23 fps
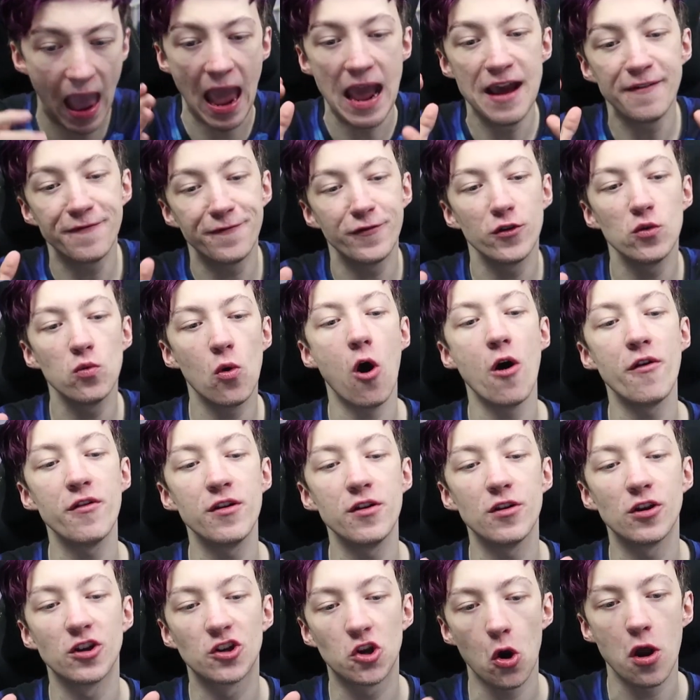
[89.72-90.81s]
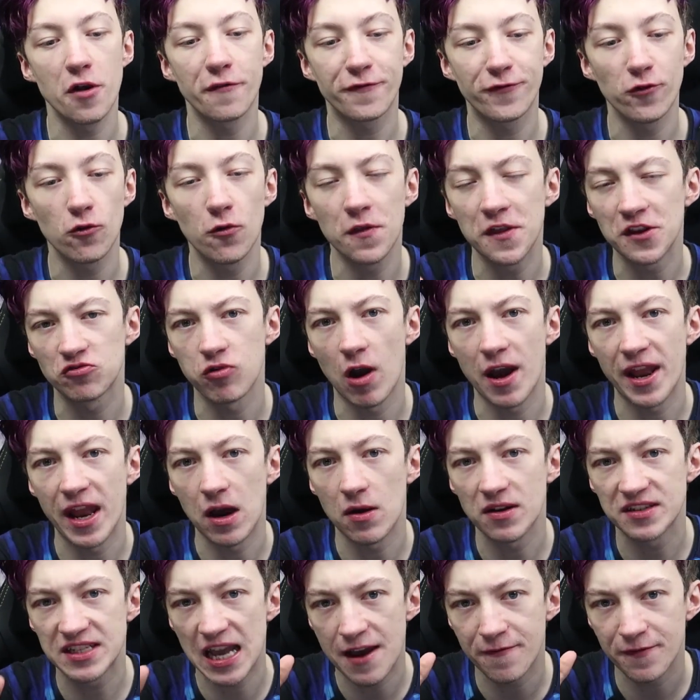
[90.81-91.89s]
Everyone going through this right now
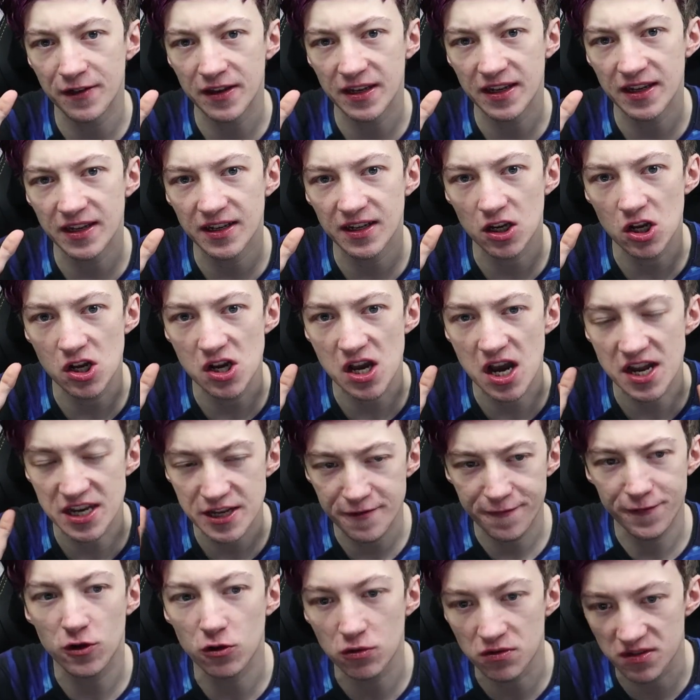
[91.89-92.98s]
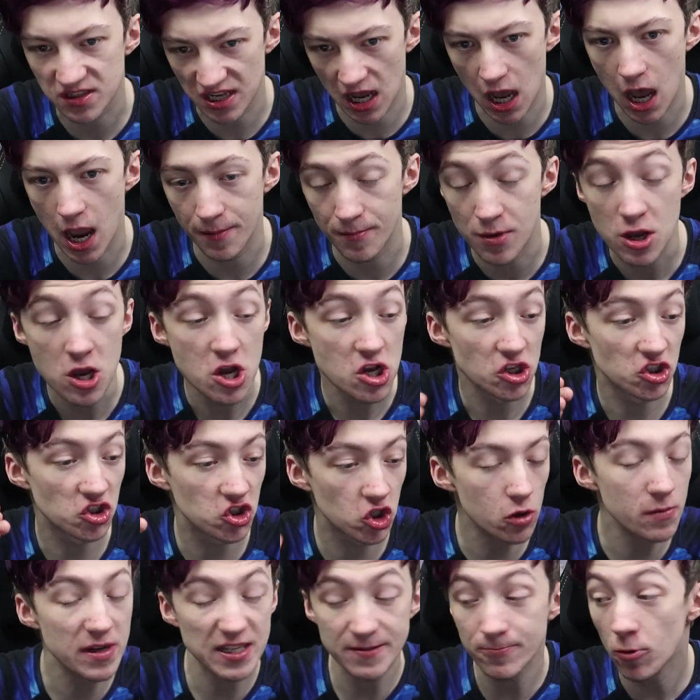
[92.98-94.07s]
is having a difficult time.
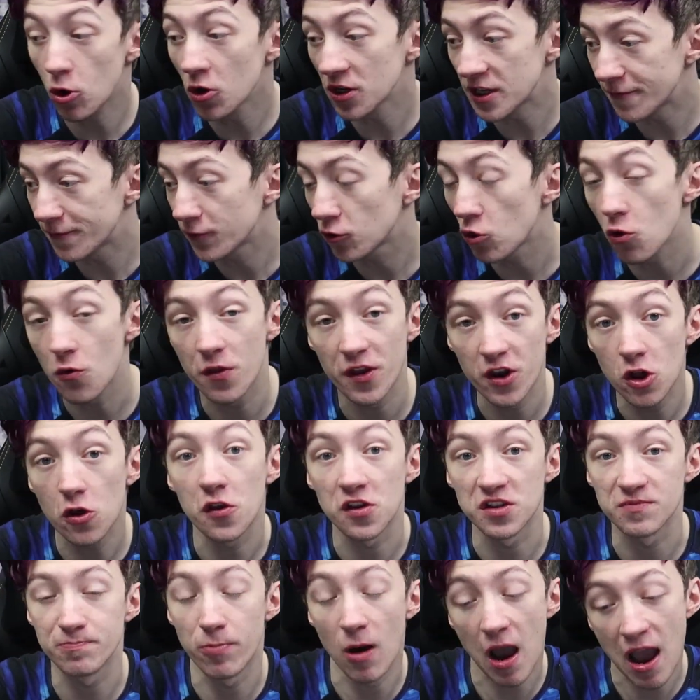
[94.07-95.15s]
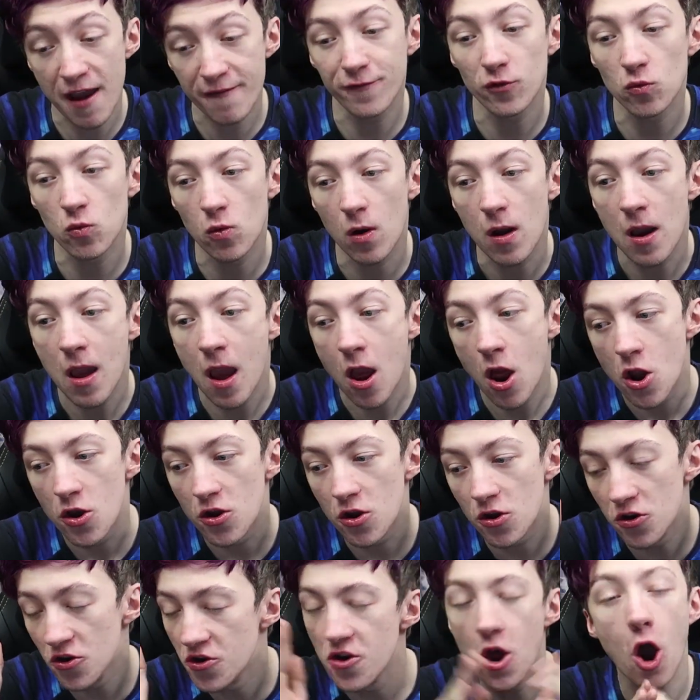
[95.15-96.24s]
Some it's more difficult than others, but every
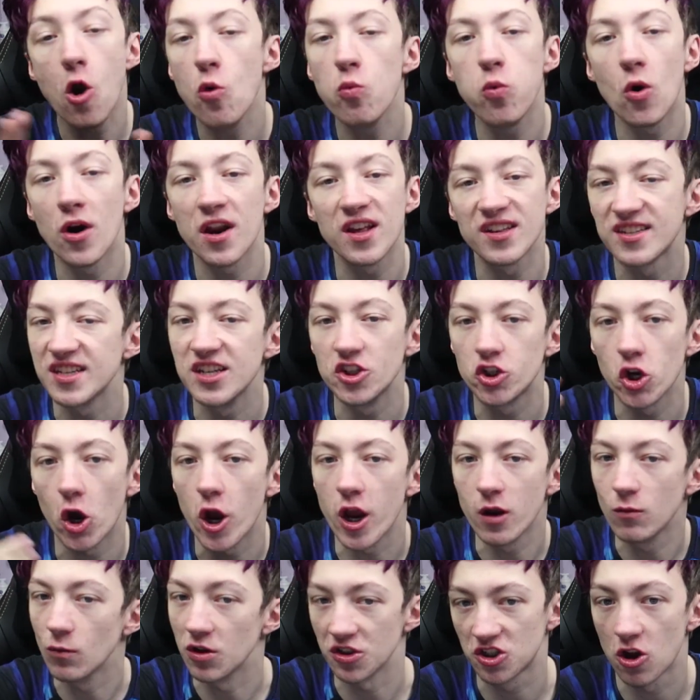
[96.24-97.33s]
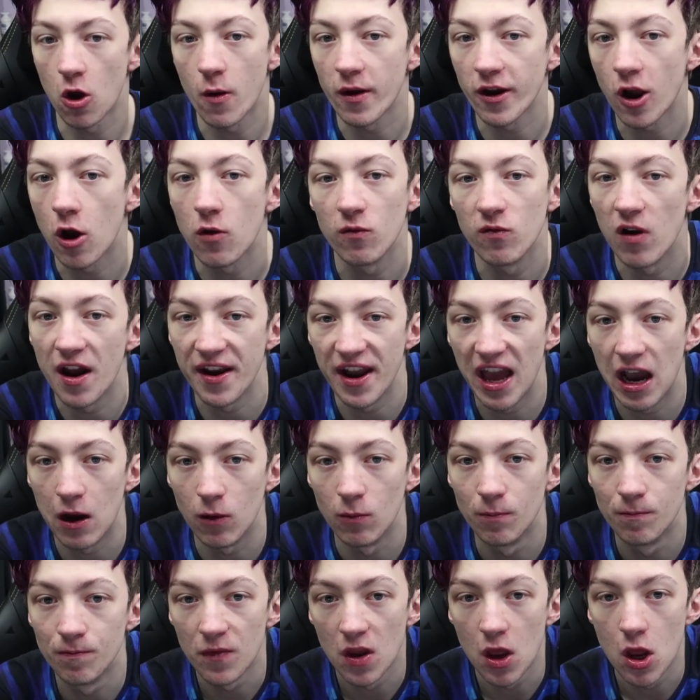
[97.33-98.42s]
no one is enjoying what's going on right
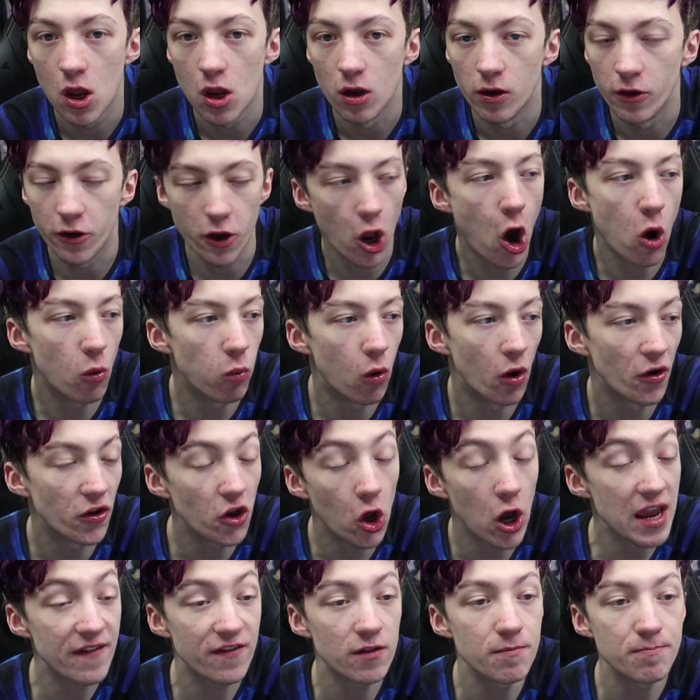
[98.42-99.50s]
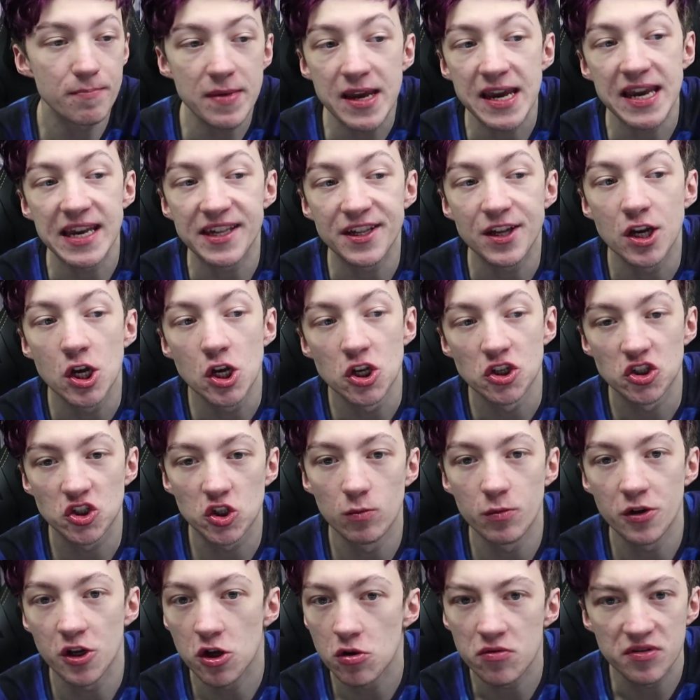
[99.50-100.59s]
now. No one, not even me,
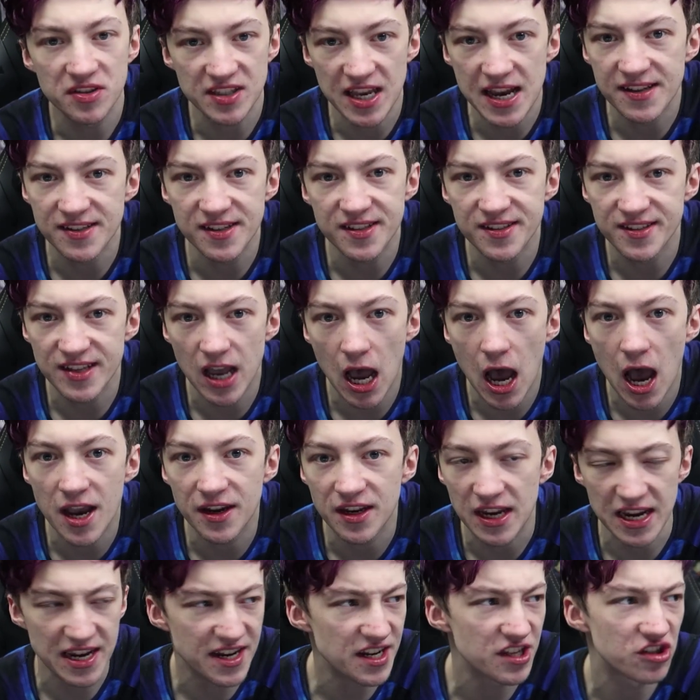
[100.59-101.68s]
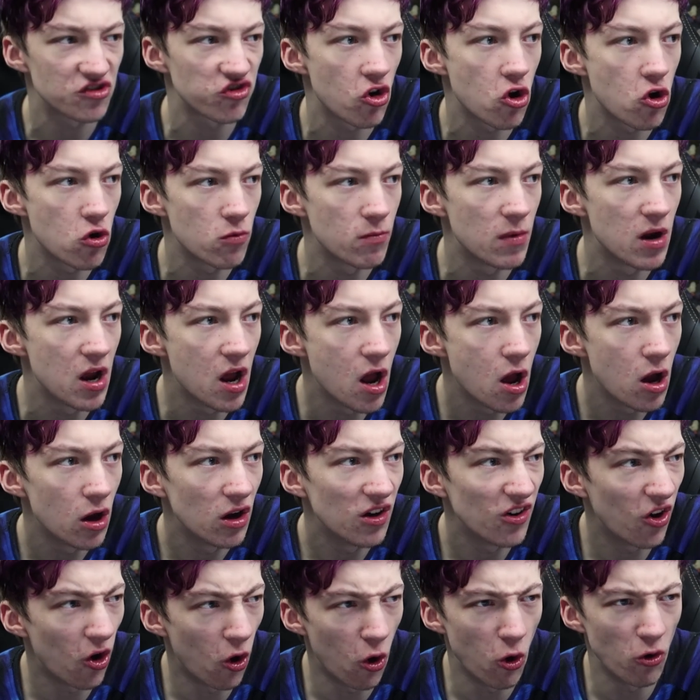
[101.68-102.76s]
someone who stays inside in his room
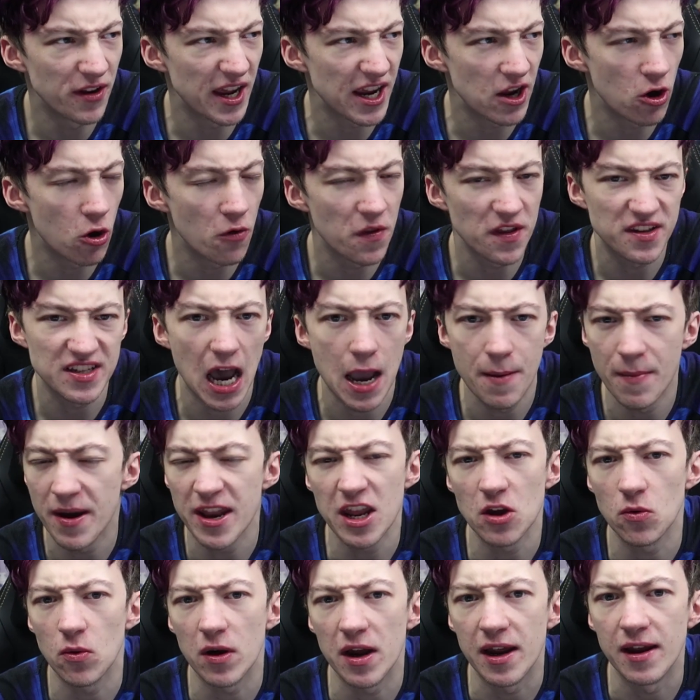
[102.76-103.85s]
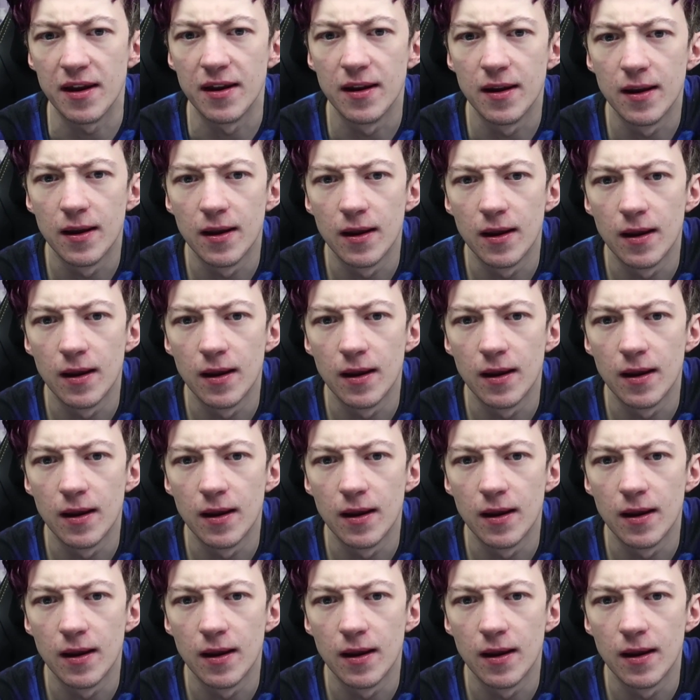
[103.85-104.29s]
all day, all the time anyway.